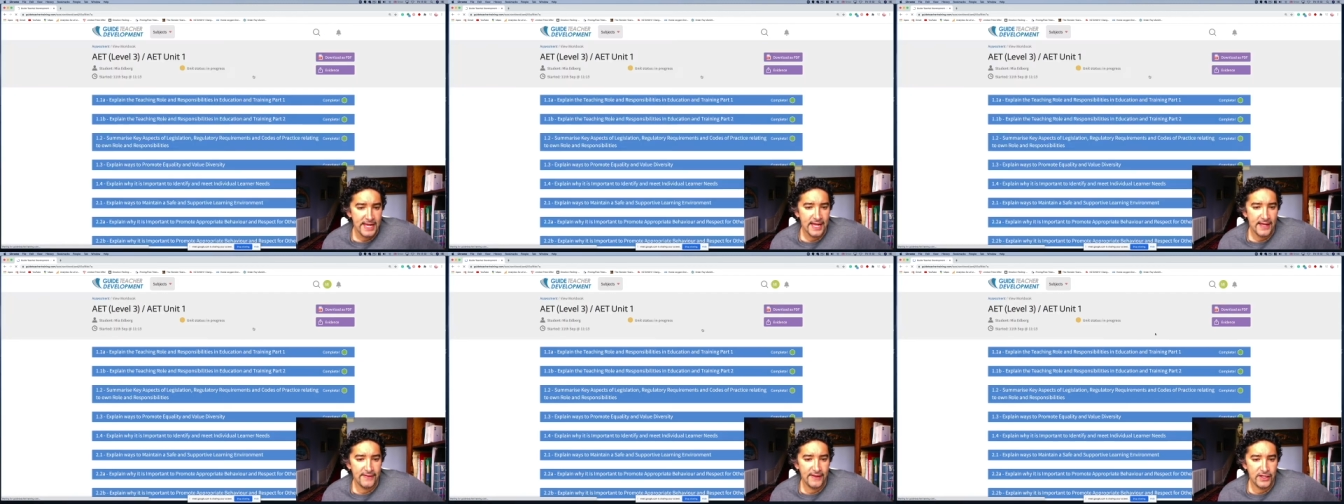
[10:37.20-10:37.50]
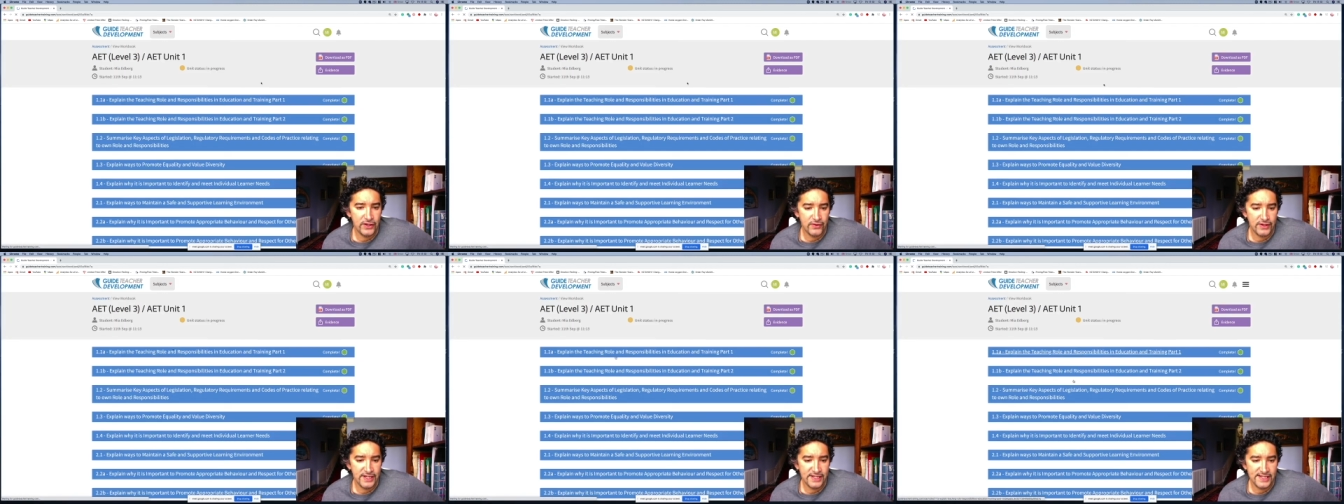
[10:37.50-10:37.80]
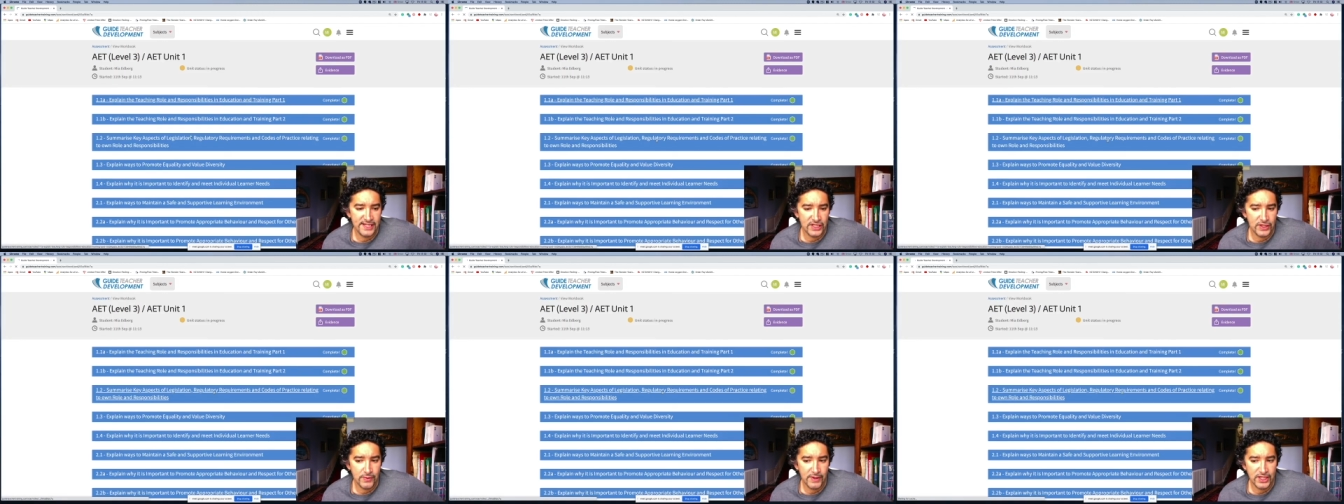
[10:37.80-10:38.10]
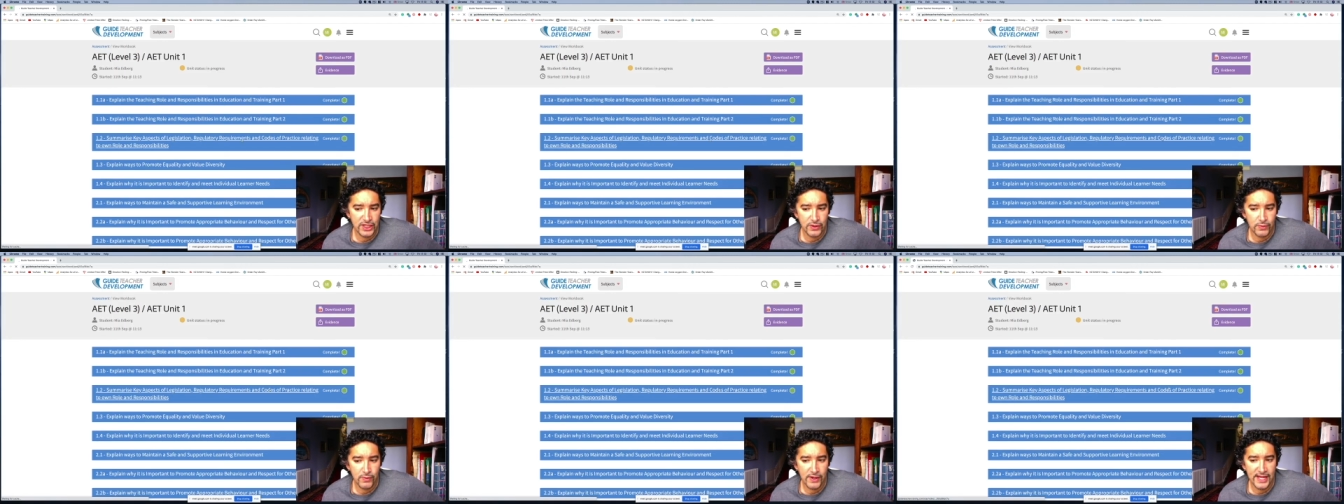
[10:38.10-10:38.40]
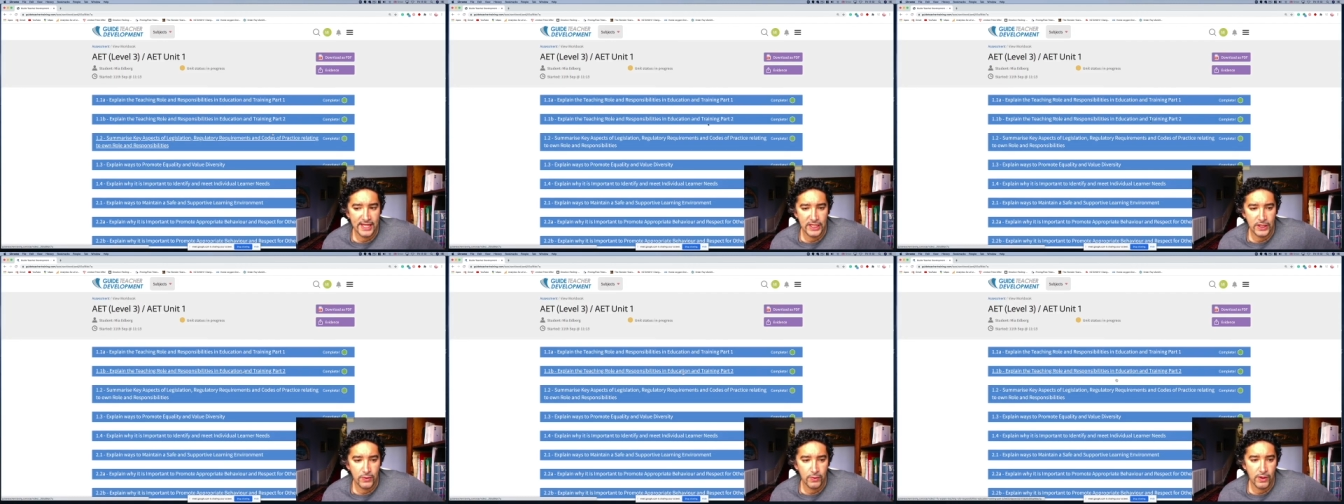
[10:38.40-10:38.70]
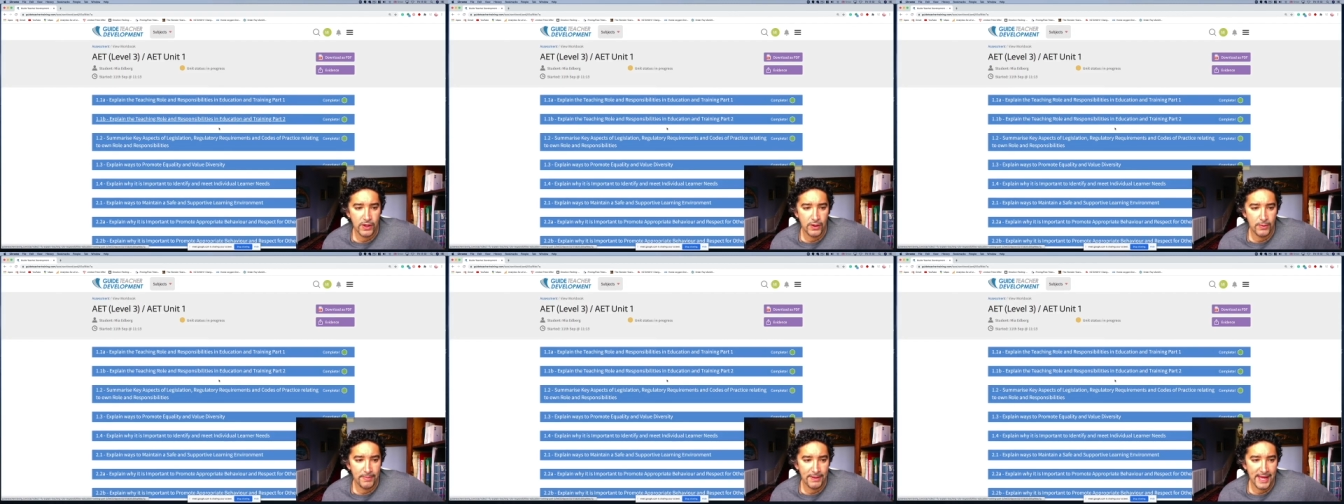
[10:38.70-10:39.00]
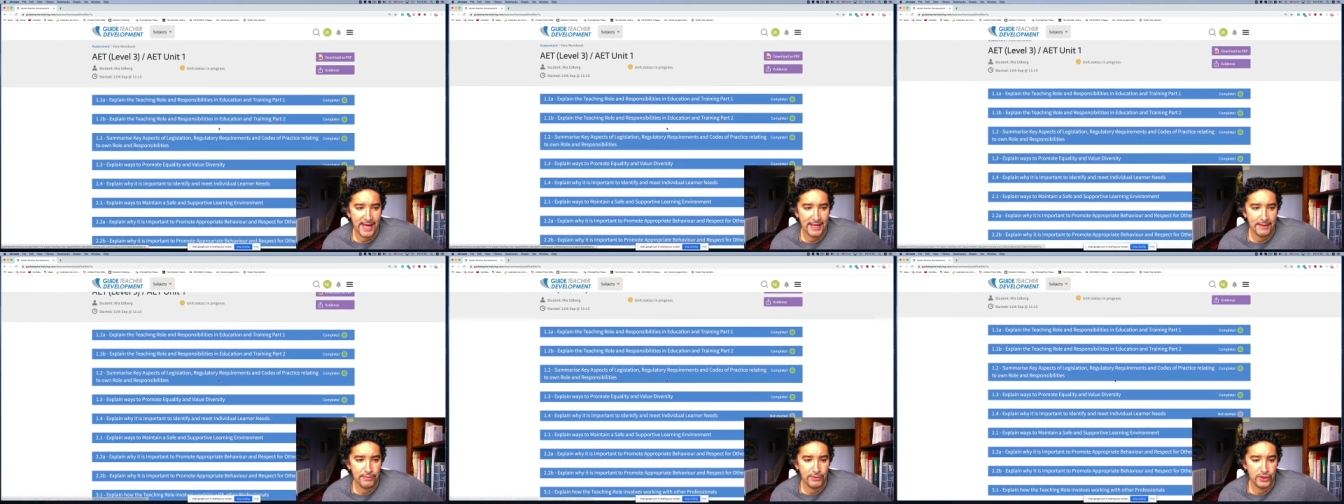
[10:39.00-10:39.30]
And then you're in a situation where you will be
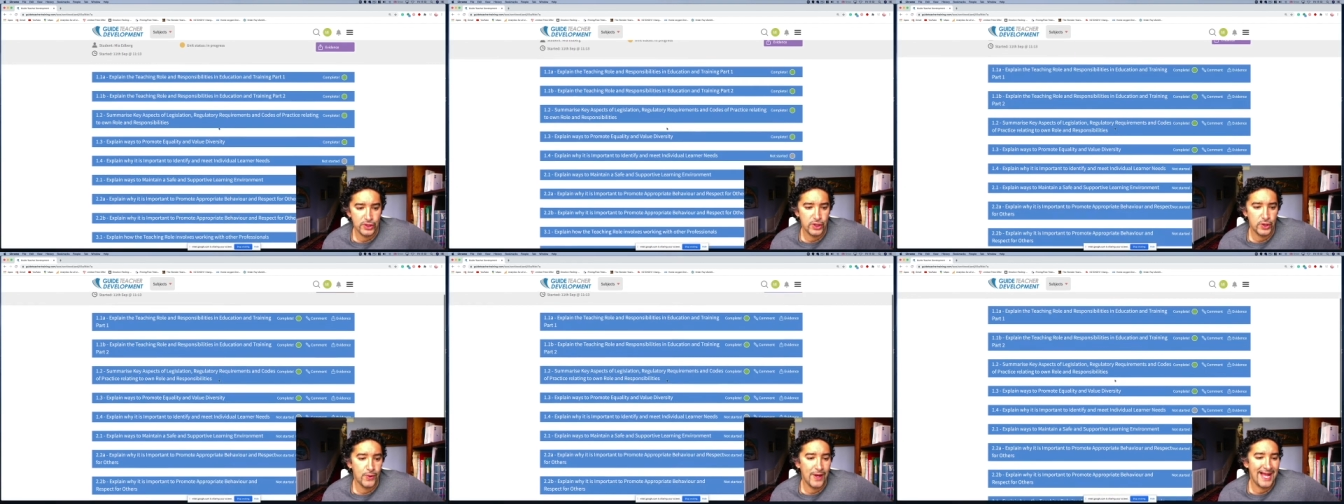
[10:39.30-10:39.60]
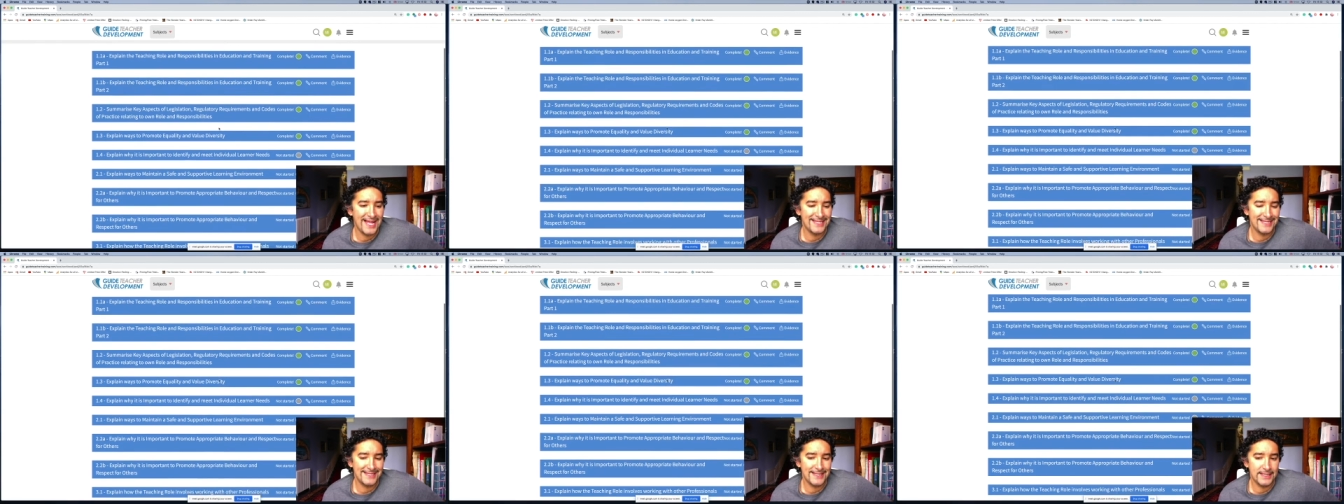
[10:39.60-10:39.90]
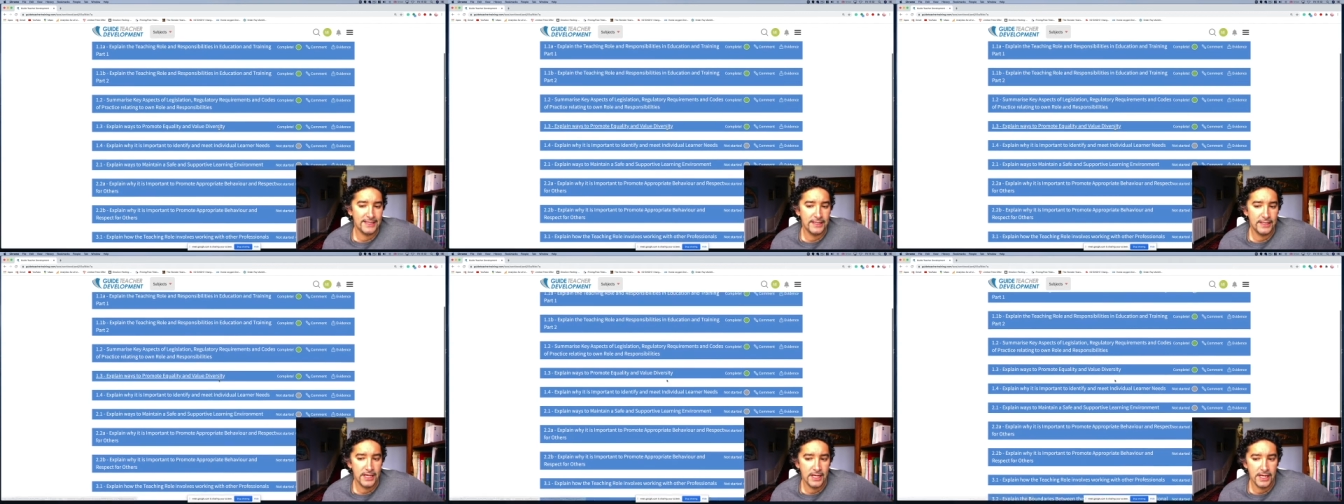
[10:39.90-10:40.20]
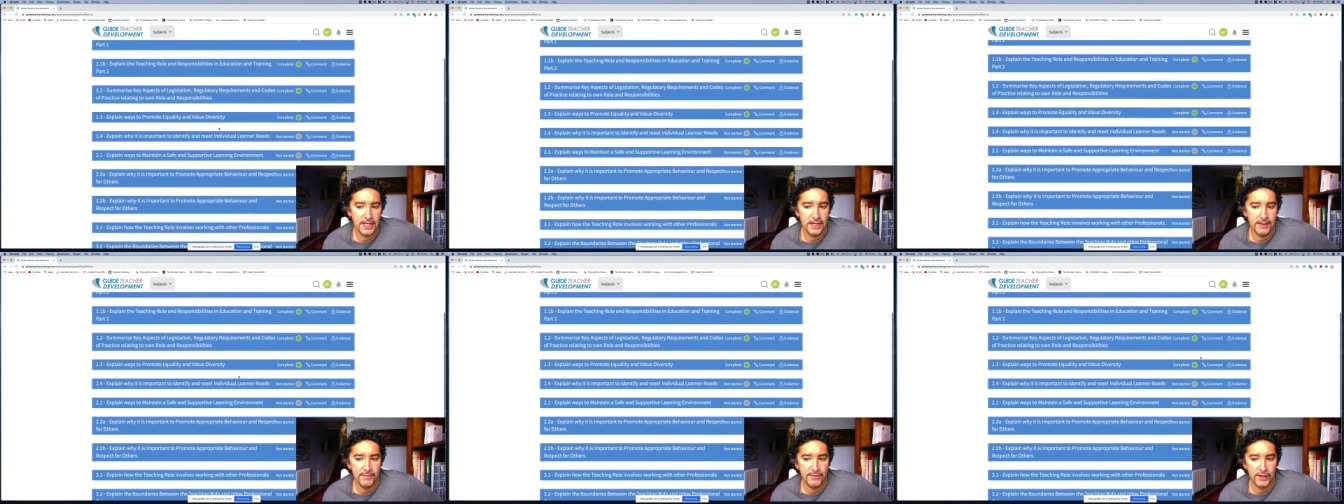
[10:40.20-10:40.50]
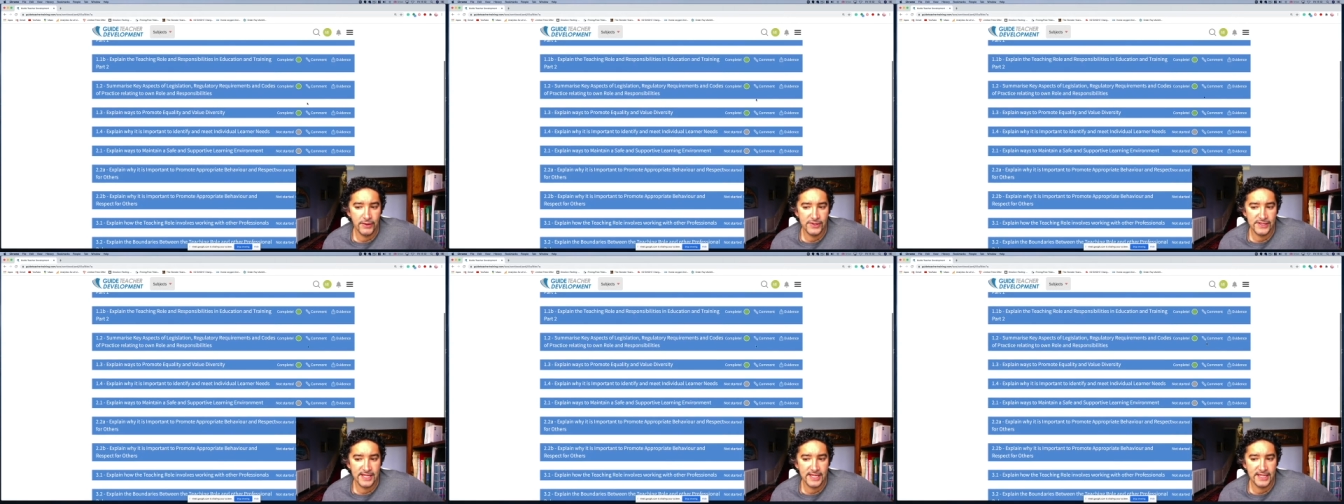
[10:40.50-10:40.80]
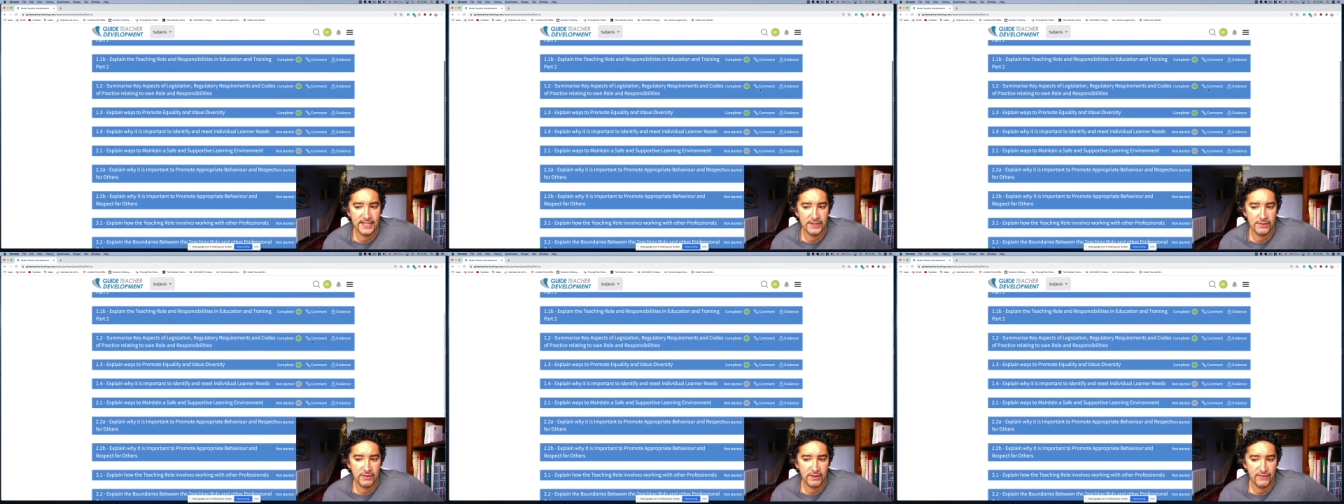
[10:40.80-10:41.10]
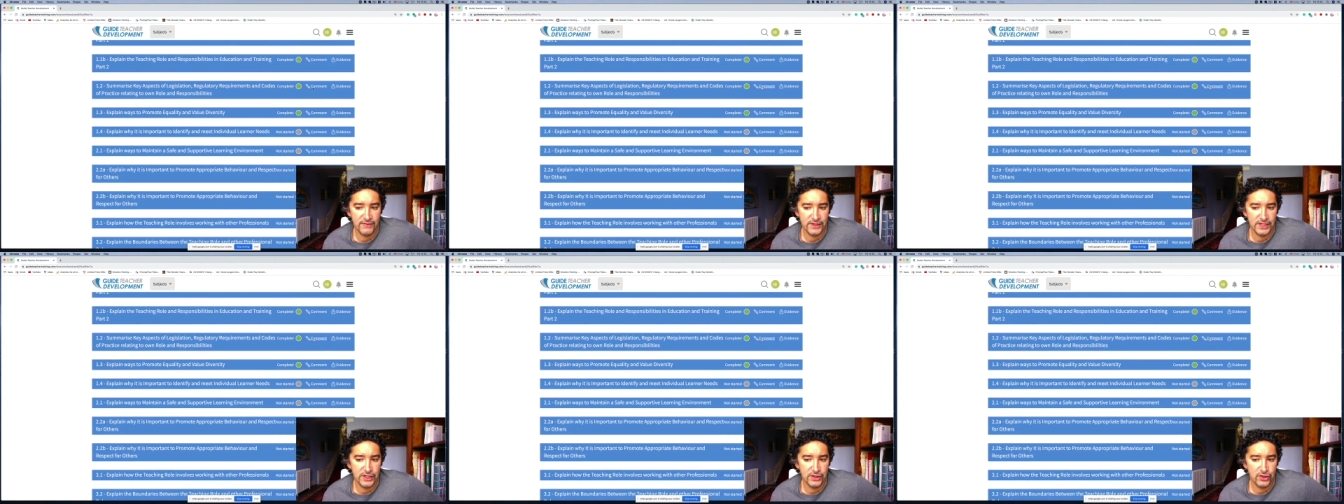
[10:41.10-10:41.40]
able to answer those things.
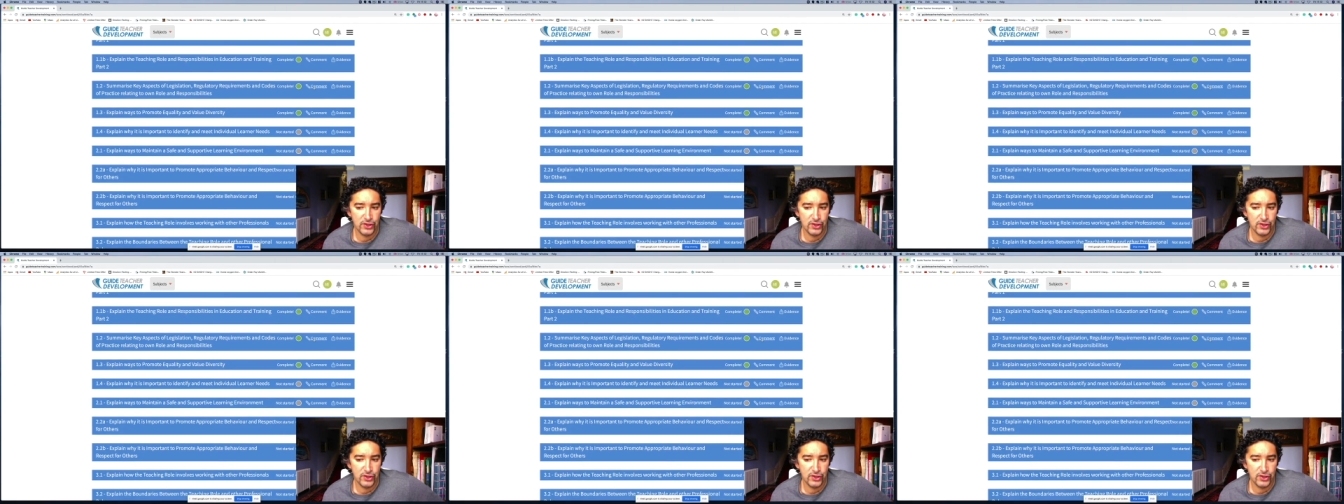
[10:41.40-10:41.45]
Obviously, you can